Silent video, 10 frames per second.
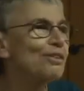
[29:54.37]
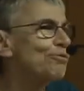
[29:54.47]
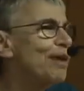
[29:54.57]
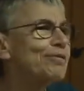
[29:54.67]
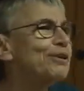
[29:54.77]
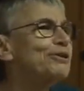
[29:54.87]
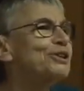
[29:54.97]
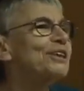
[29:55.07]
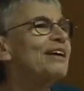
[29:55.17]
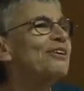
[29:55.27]
The
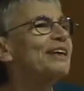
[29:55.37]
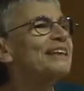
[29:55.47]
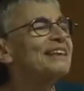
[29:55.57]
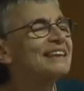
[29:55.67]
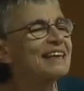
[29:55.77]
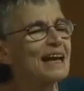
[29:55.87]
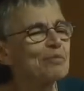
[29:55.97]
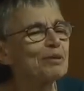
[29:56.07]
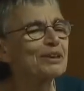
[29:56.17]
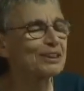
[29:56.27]
revolutionary's
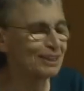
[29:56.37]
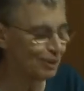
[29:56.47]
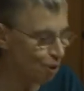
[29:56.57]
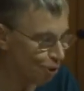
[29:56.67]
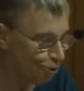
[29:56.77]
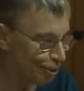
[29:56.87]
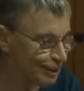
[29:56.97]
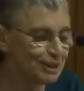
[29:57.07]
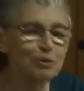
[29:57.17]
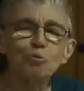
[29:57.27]
nameless
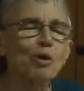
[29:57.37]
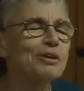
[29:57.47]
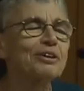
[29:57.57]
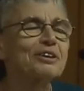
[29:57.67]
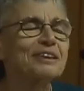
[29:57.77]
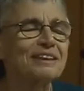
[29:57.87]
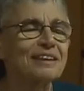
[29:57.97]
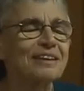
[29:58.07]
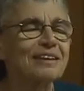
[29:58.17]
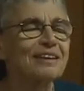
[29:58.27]
laundress
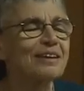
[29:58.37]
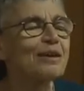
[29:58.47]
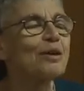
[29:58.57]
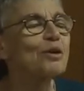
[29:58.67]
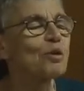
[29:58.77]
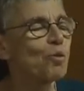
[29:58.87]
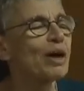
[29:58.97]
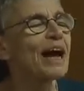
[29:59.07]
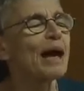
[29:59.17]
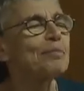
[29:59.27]
wonders
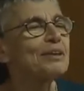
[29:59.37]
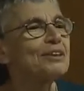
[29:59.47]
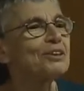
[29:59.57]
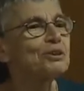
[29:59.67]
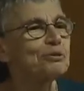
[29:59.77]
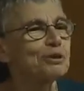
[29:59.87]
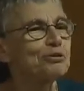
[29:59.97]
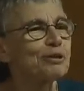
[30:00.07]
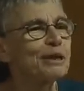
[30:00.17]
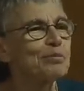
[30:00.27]
what happens to a
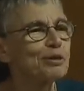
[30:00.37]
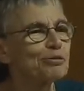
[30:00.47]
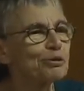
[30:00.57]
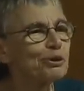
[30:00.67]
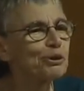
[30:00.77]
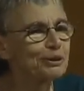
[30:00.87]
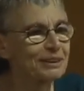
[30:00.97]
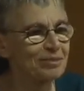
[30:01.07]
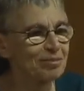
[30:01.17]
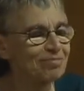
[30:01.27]
dream deferred
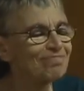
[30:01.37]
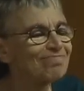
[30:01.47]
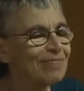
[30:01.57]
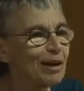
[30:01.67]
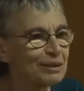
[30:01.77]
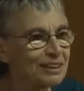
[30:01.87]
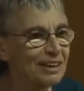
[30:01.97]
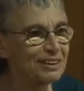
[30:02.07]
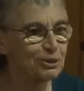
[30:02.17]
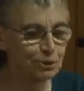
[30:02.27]

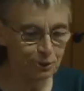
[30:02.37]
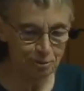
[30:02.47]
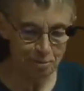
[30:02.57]
outside the door.